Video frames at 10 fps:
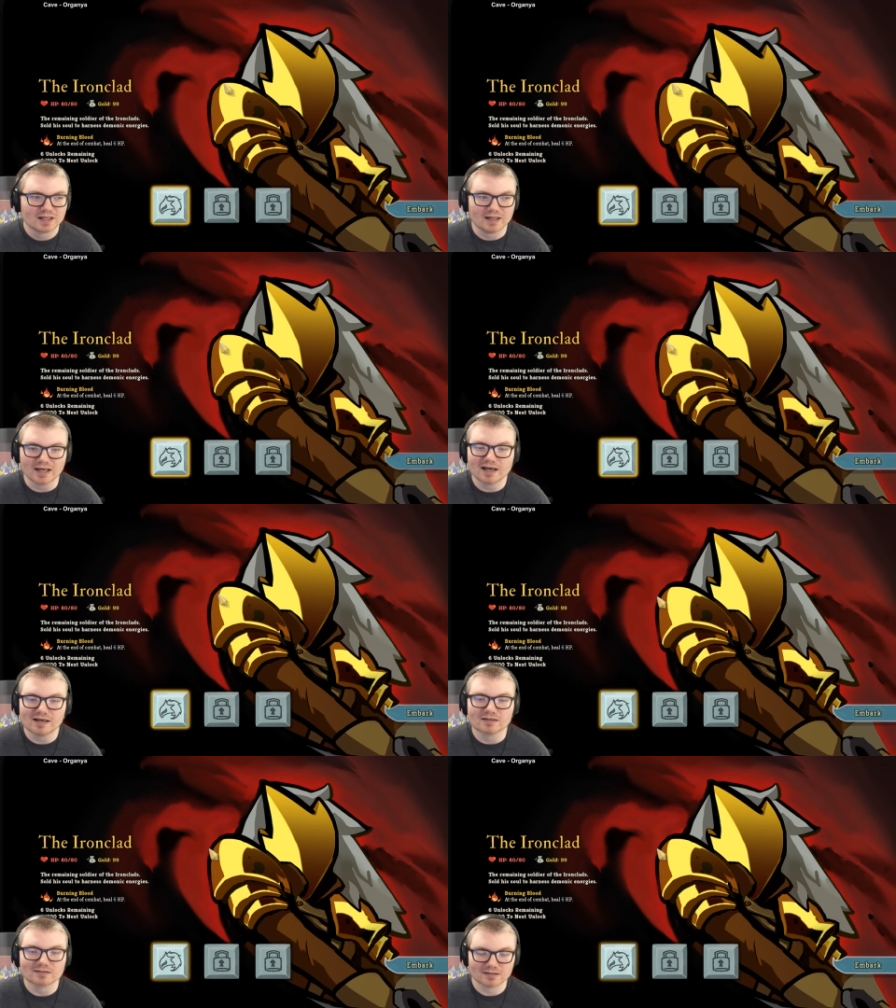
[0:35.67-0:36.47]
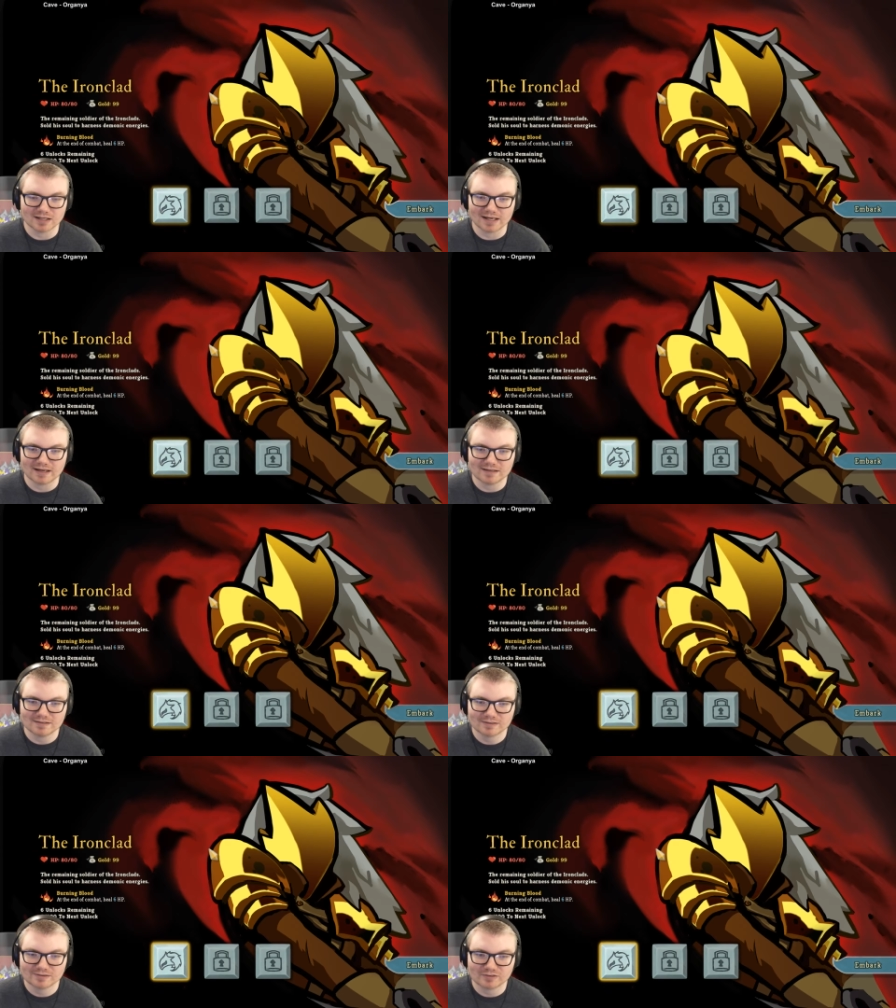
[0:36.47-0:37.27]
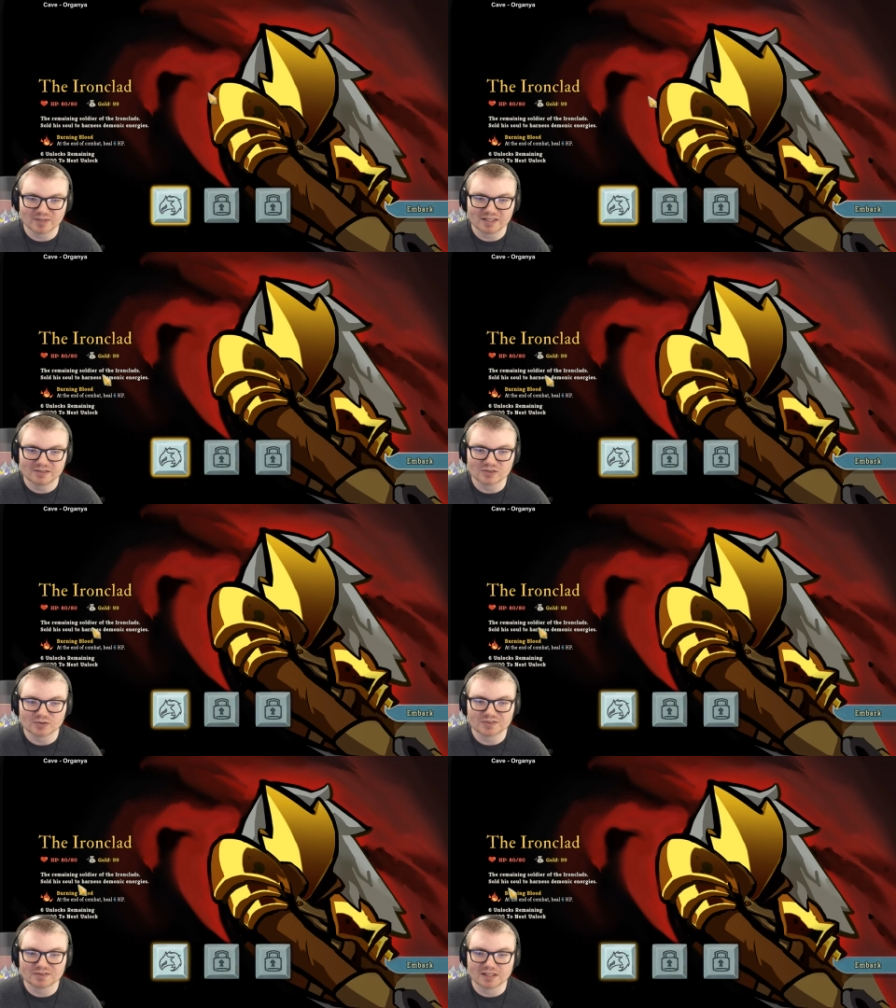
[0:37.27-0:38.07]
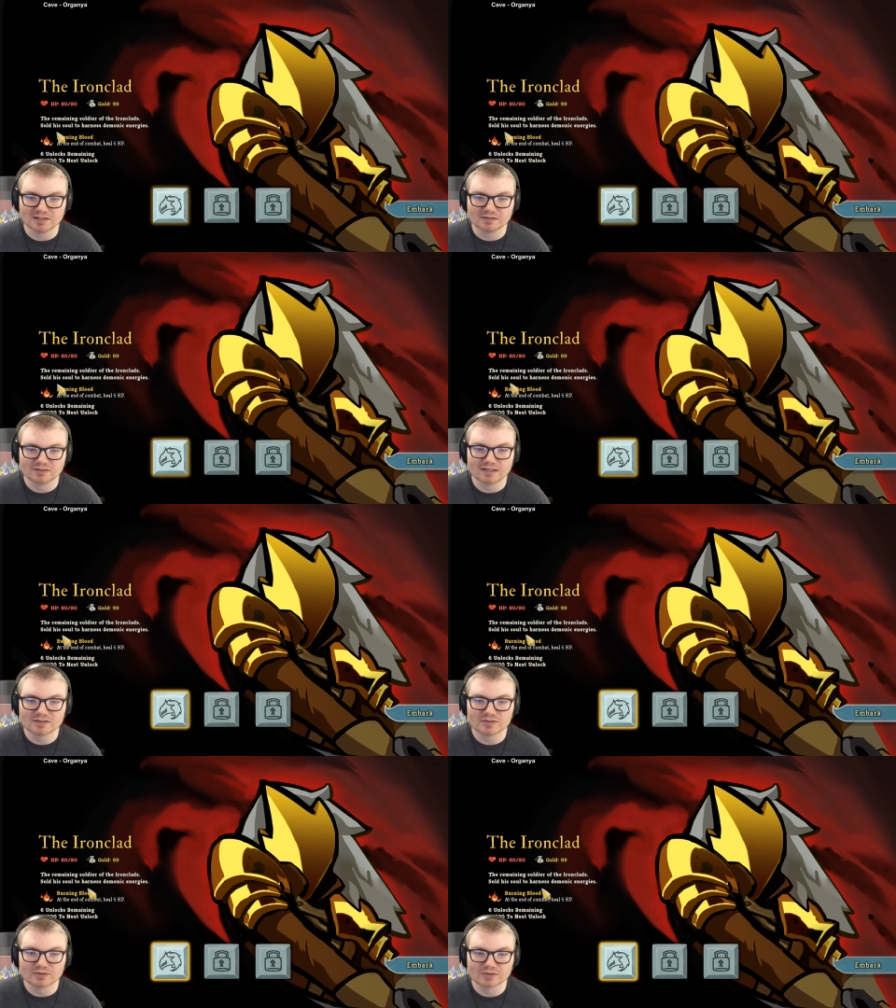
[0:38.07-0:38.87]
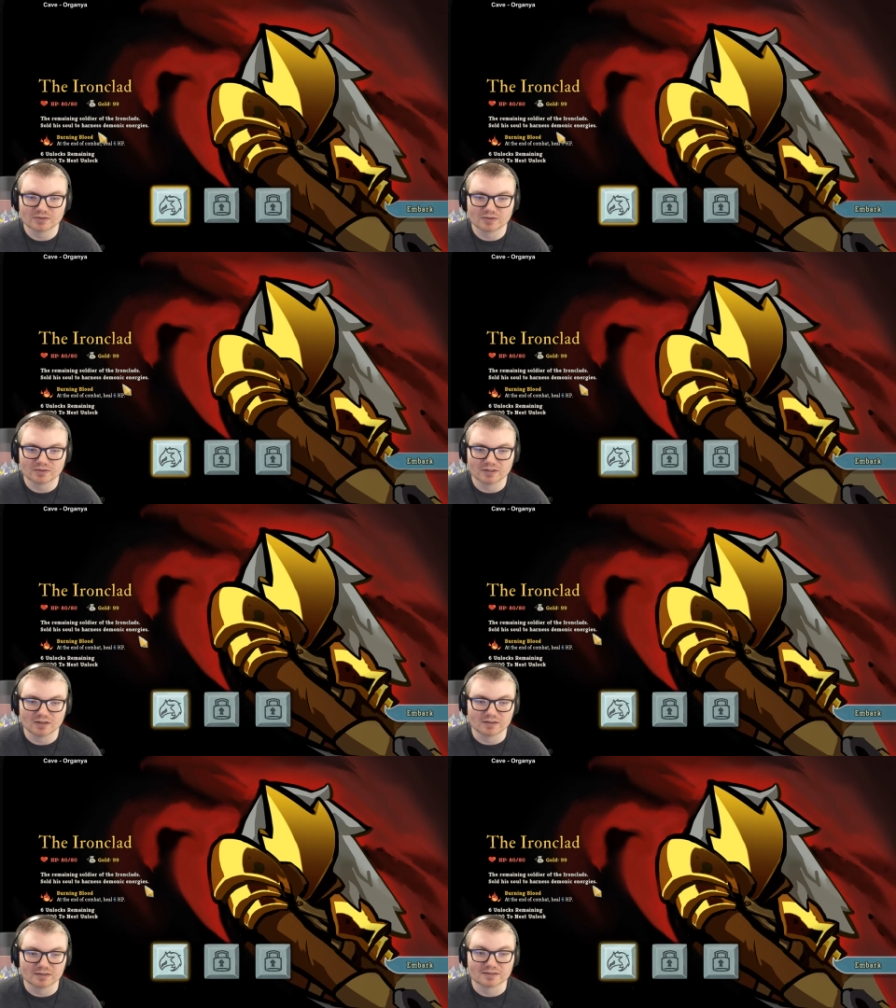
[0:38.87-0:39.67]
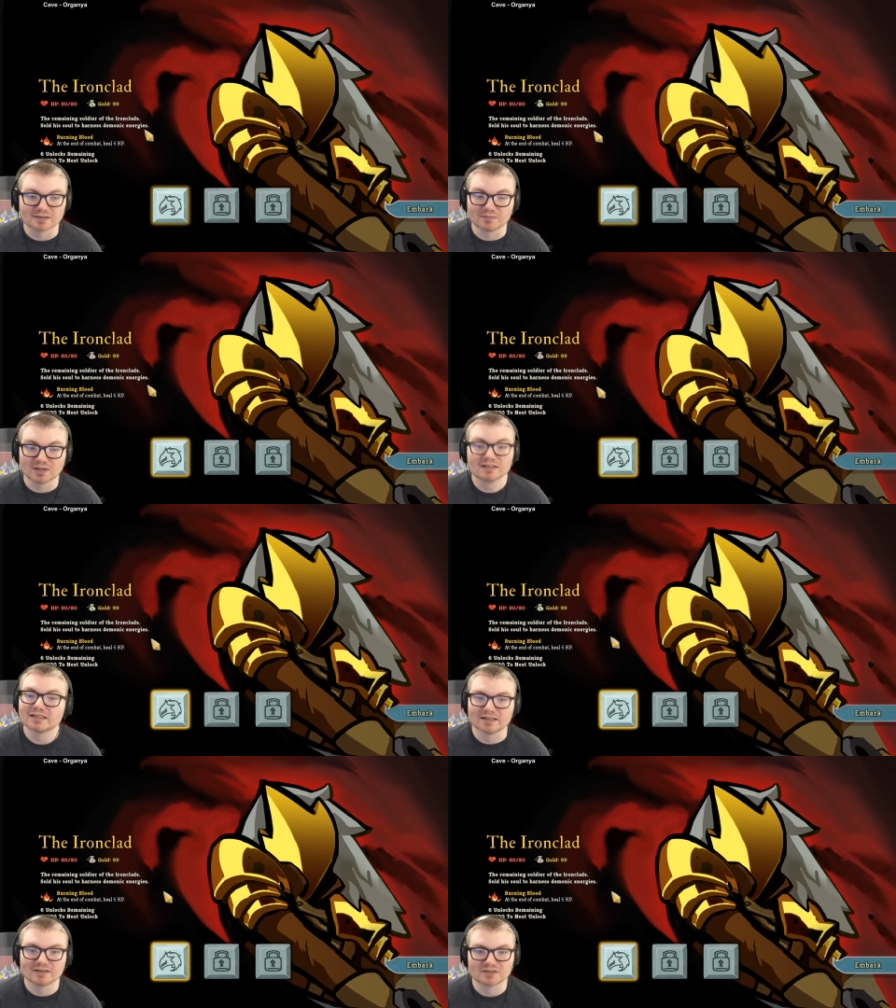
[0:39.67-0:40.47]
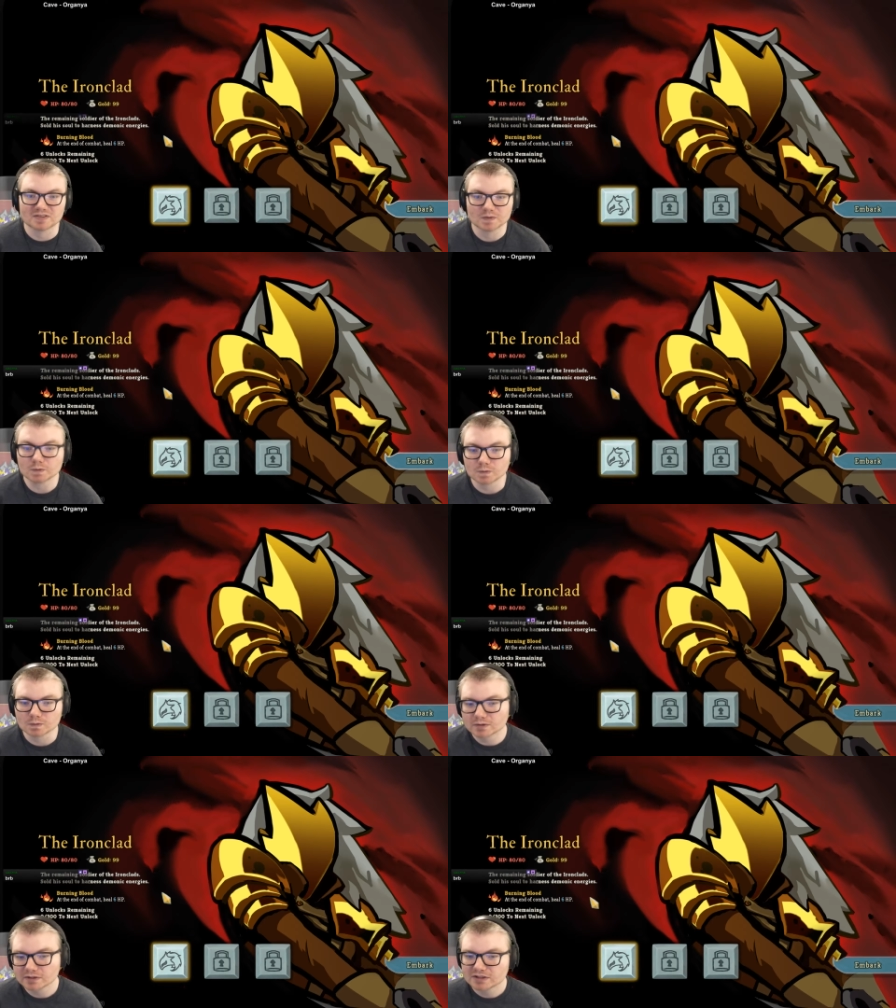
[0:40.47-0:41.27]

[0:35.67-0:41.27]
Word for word: The Ironclad. The remaining soldier of the Ironclad sold his soul to harness demonic energy. Ooh.